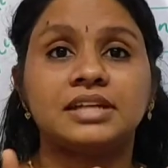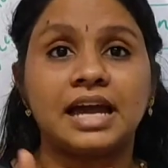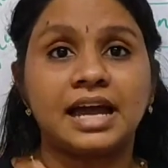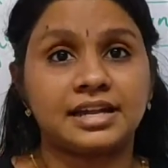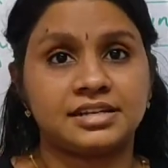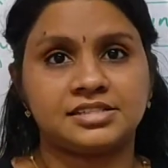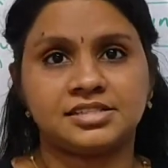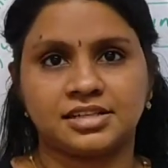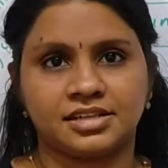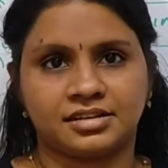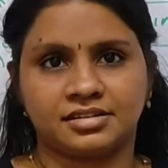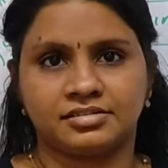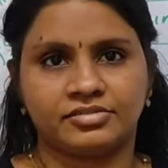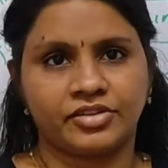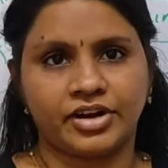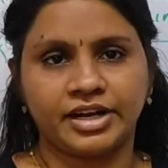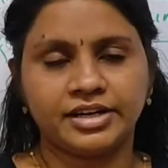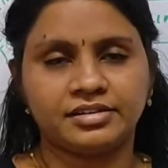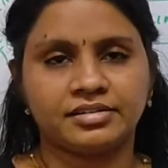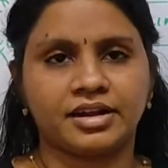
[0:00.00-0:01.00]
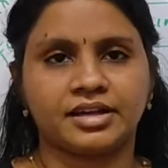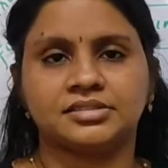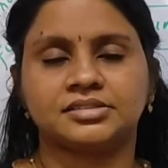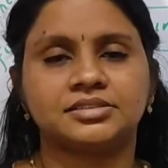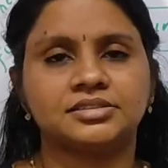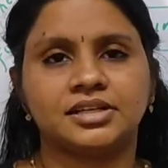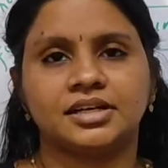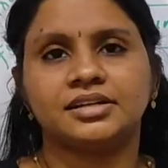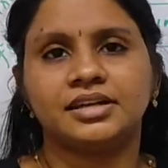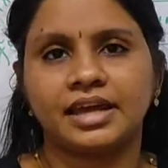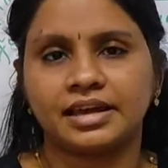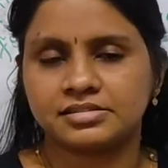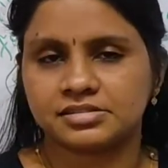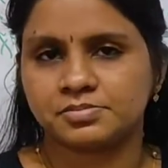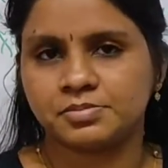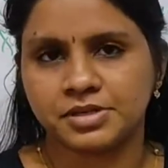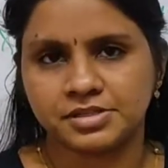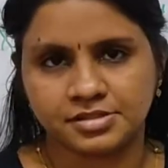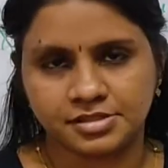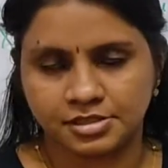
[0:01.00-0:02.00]
data, right, rather than
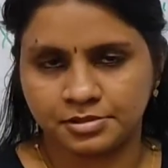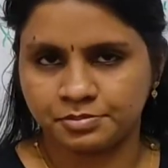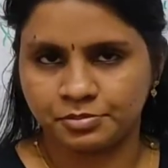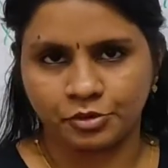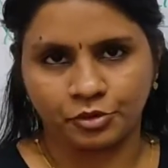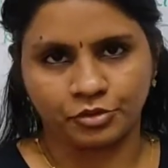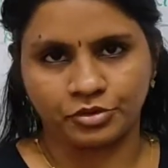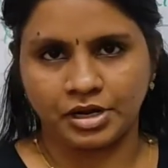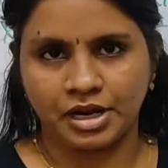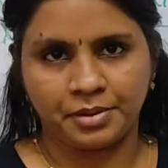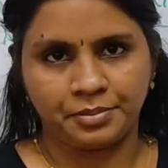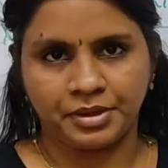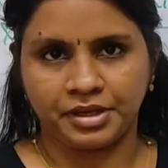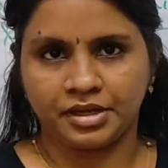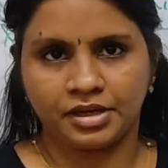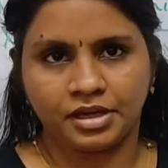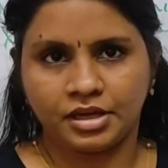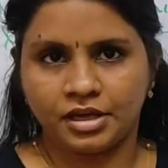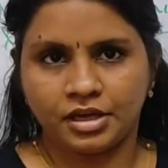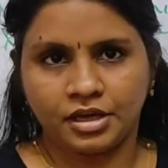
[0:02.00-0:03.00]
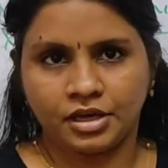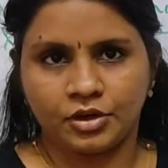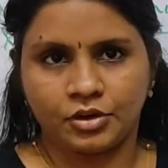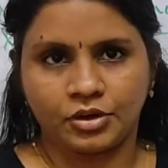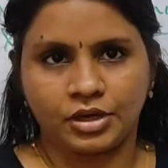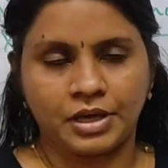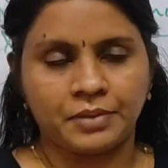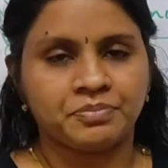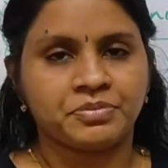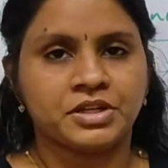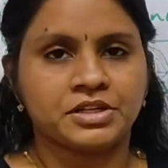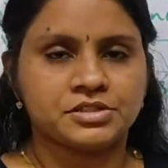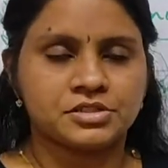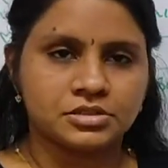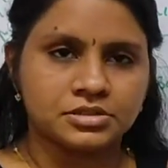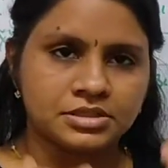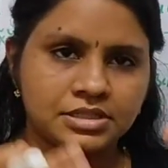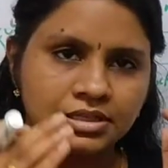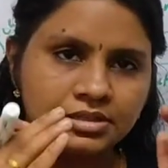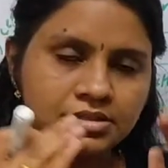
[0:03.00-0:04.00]
explicit programming. Okay,
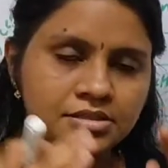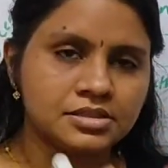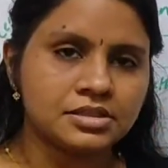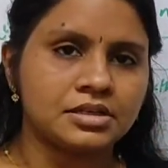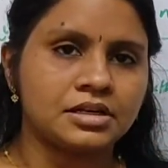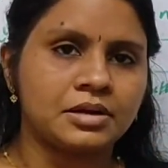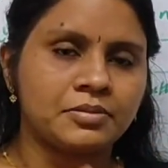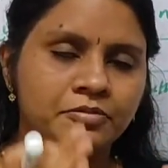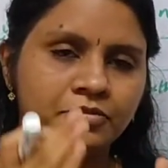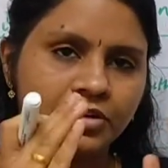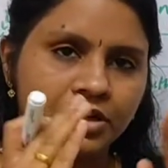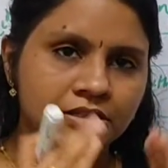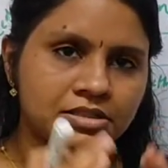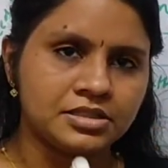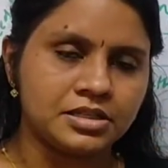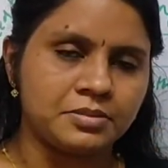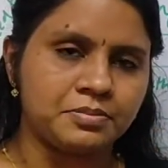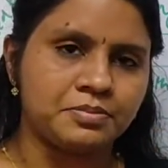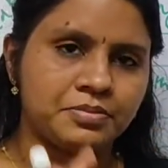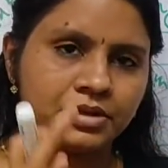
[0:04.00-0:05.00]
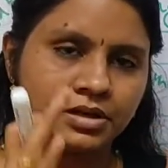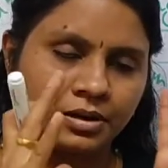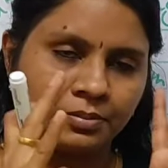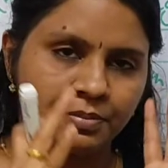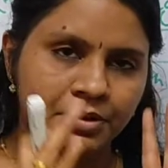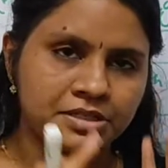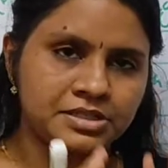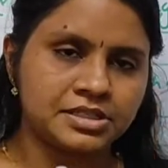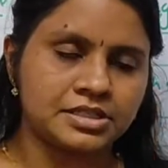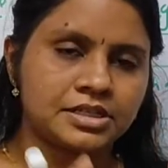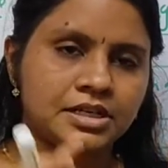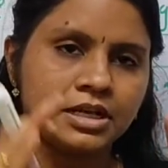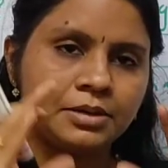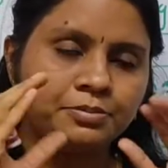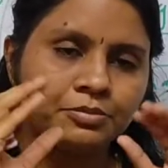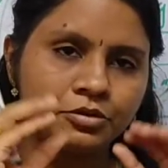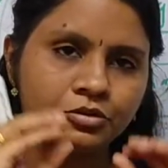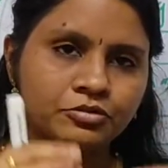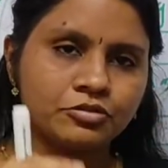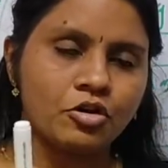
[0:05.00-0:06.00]
so just we are repeatedly
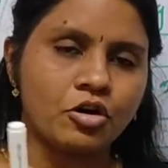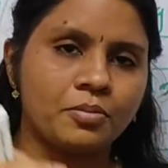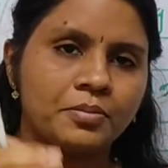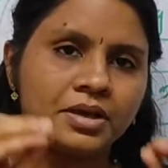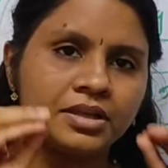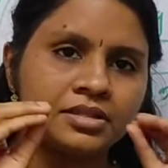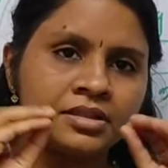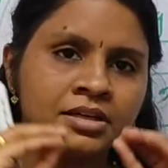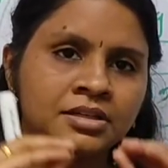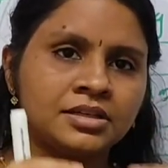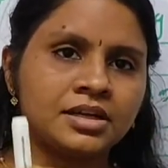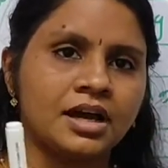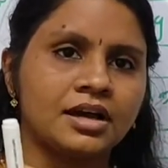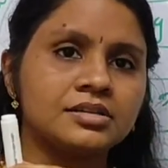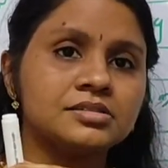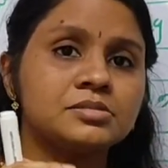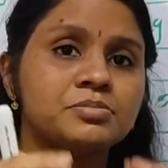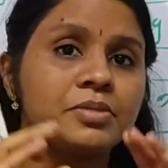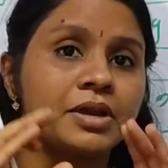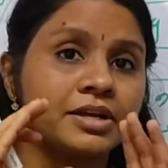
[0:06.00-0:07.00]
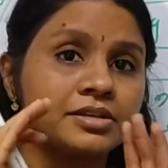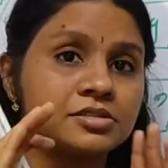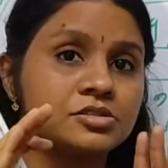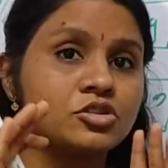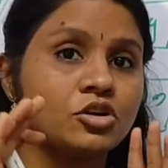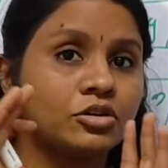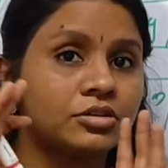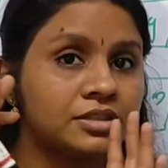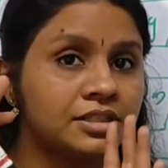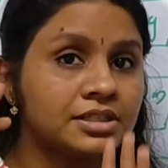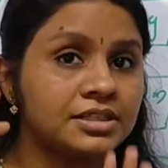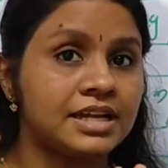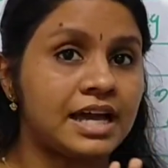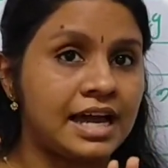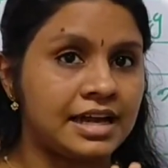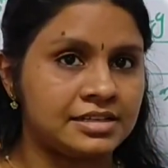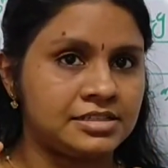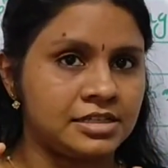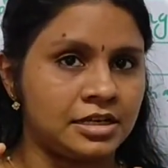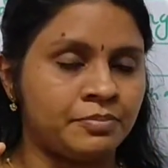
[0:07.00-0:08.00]
performing the task based on the
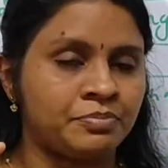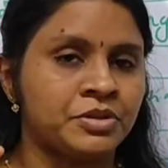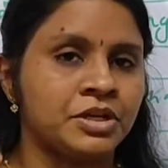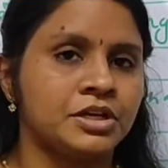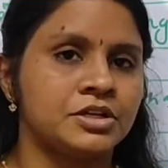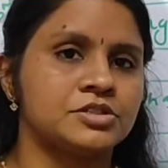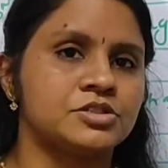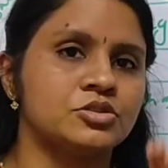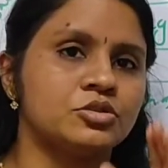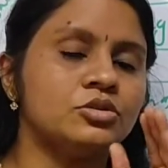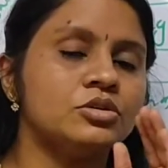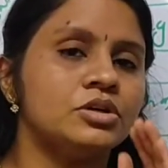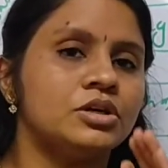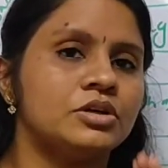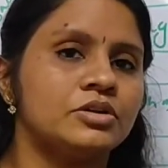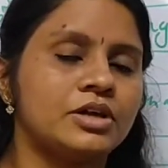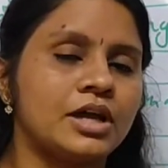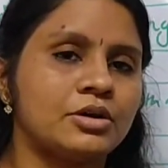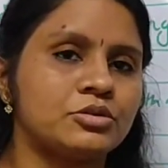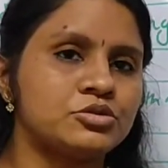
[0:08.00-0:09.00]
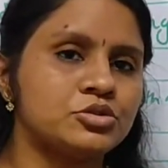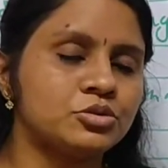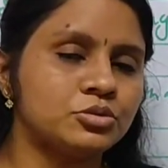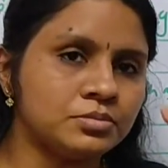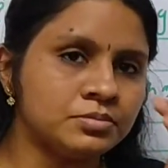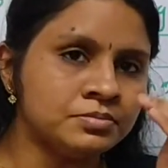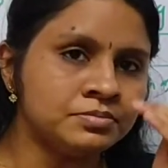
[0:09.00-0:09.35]
data. So you have to